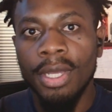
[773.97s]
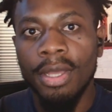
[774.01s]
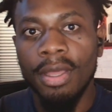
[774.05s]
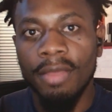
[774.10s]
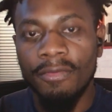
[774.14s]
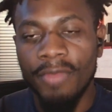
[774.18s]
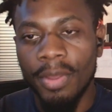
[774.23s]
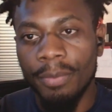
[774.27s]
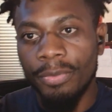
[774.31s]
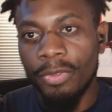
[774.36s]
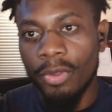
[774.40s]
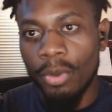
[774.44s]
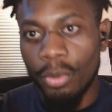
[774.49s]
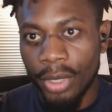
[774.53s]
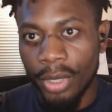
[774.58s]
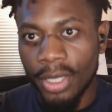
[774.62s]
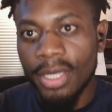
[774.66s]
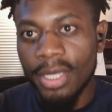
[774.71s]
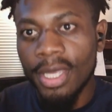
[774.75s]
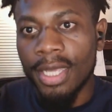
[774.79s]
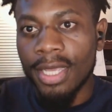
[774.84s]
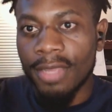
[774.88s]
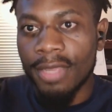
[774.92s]
If I'm throwing a
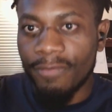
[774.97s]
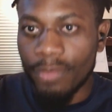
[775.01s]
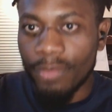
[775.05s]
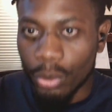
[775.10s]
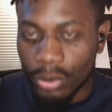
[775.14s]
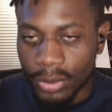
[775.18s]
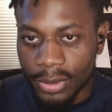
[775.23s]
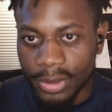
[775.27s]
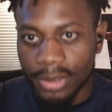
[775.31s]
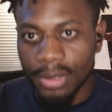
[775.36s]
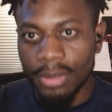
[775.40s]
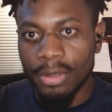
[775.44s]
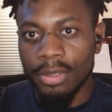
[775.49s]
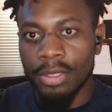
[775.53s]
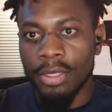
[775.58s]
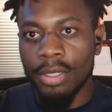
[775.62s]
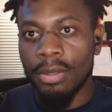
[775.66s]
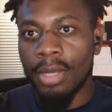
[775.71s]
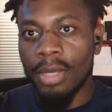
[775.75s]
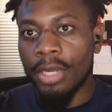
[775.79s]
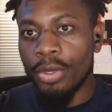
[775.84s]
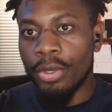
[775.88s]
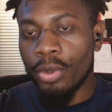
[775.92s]
kick, I focus.
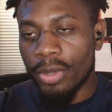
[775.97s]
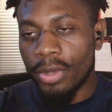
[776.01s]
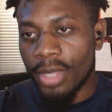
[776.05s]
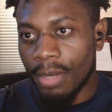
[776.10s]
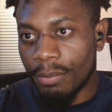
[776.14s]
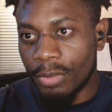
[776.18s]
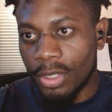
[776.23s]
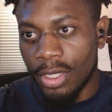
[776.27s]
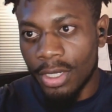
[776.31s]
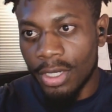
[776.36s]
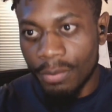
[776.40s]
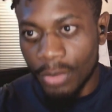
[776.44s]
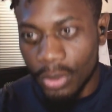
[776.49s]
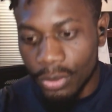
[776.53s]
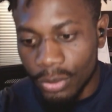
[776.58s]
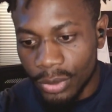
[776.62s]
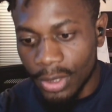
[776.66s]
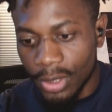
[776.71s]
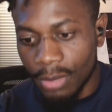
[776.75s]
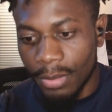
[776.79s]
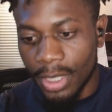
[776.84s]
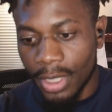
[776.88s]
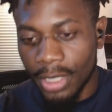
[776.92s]
I know that I'm gonna be
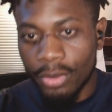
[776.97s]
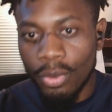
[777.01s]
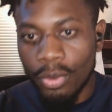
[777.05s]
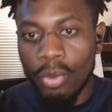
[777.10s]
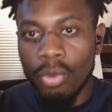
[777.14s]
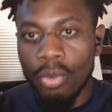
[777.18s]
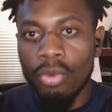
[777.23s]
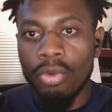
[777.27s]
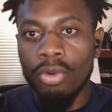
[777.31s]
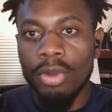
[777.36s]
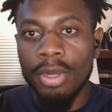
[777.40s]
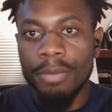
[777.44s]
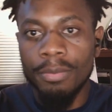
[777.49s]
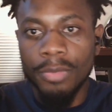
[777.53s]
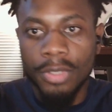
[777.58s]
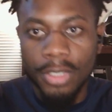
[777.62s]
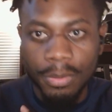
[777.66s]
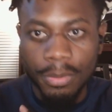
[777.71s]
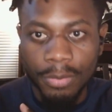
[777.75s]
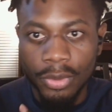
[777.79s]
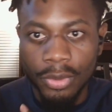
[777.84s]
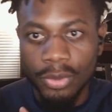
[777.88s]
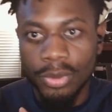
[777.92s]
using my core. I'm
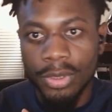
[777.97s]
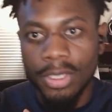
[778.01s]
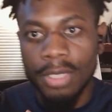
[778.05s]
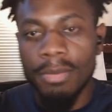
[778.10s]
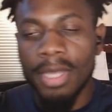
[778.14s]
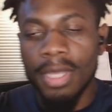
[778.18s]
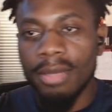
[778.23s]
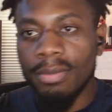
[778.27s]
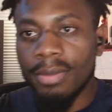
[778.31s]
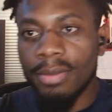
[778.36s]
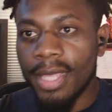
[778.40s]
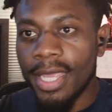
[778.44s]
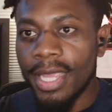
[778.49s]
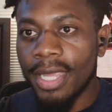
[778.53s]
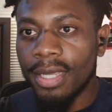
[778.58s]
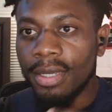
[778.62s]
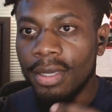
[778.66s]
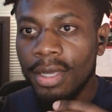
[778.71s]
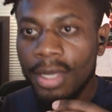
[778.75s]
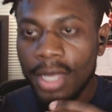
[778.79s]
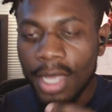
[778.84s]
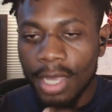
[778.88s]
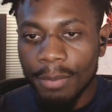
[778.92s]
gonna be using my leg.
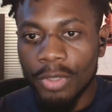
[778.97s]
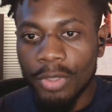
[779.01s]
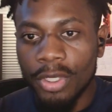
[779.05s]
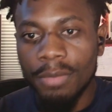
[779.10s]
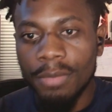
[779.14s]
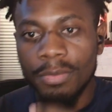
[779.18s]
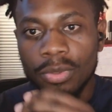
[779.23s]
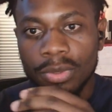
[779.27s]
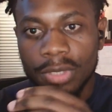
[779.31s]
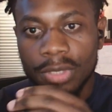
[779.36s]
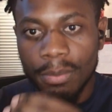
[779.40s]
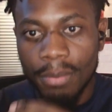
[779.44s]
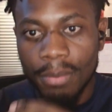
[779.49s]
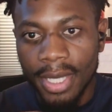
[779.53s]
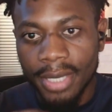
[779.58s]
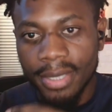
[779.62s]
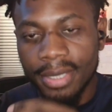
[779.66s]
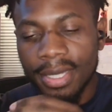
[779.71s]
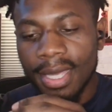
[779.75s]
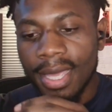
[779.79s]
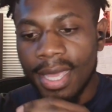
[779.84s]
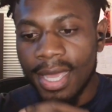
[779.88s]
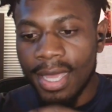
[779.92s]
I'm gonna be using my
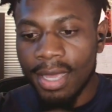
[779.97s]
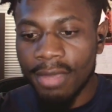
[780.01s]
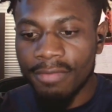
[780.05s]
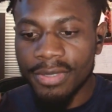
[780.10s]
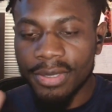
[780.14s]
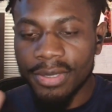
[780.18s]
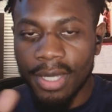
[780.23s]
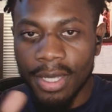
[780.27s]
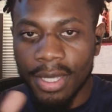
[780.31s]
calves.